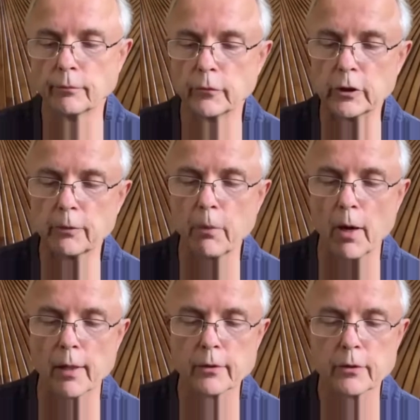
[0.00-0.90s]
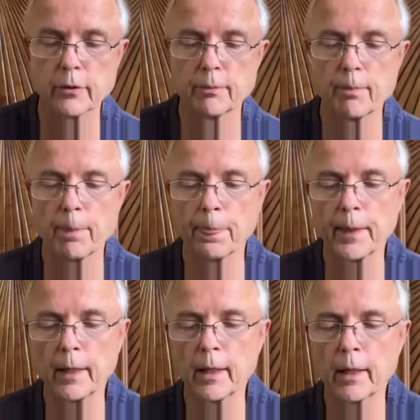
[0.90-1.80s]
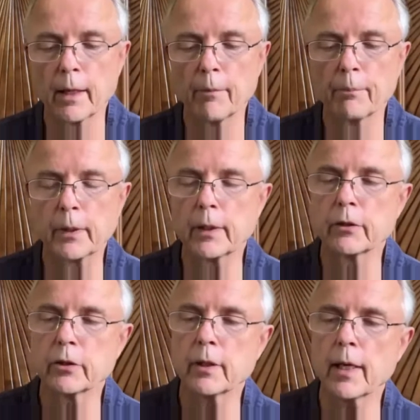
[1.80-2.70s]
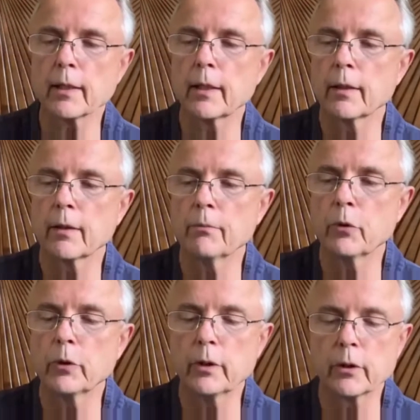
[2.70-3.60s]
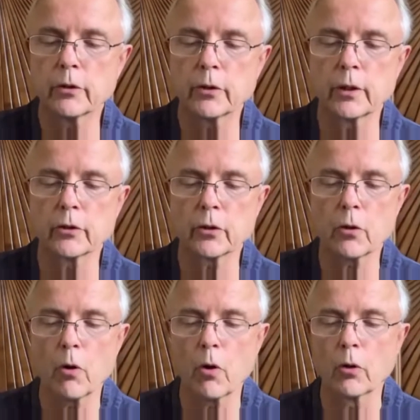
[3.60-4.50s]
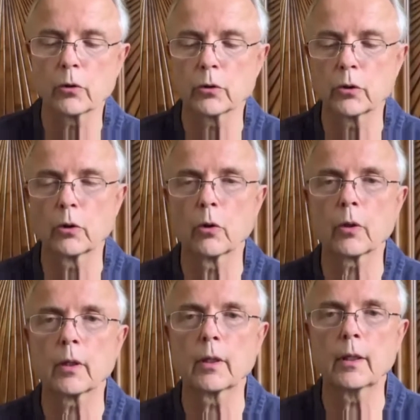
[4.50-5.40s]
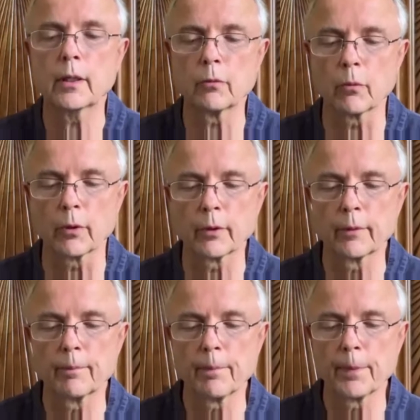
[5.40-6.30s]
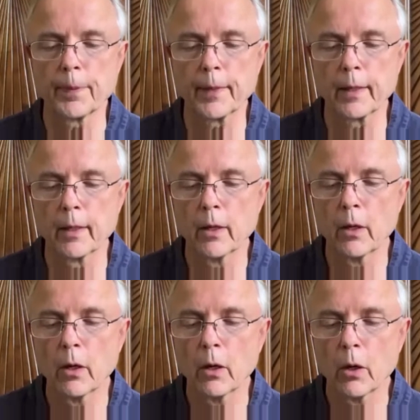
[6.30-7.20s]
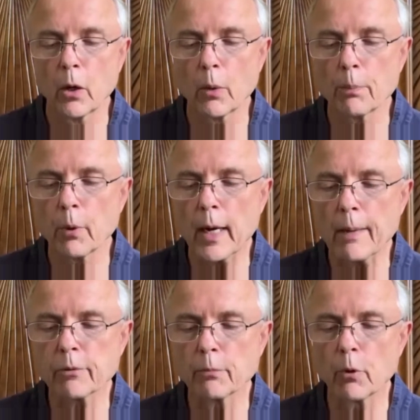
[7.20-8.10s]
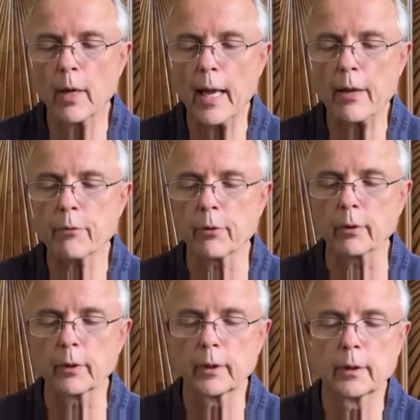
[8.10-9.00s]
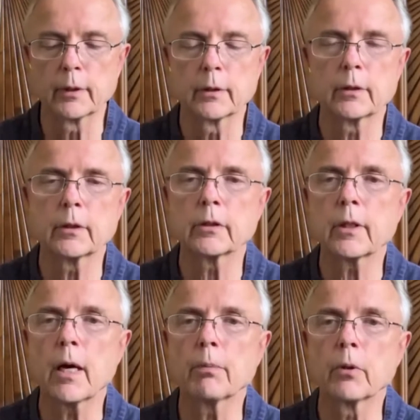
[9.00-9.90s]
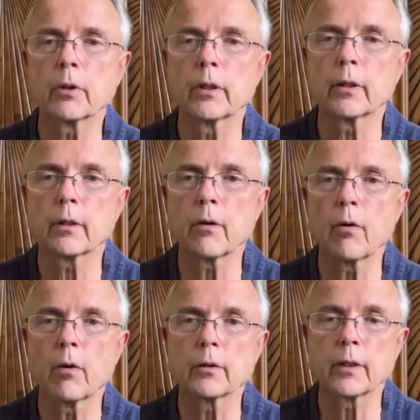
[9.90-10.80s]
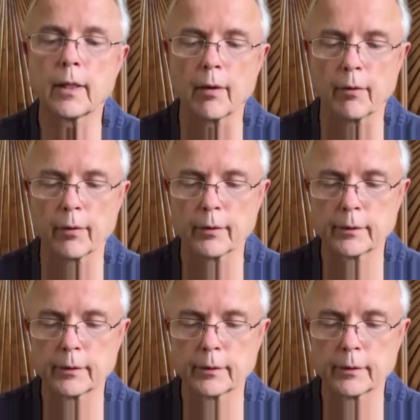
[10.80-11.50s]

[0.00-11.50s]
response. But instead, the moodiness is a call to look inward, or perhaps more accurately, to stop looking altogether.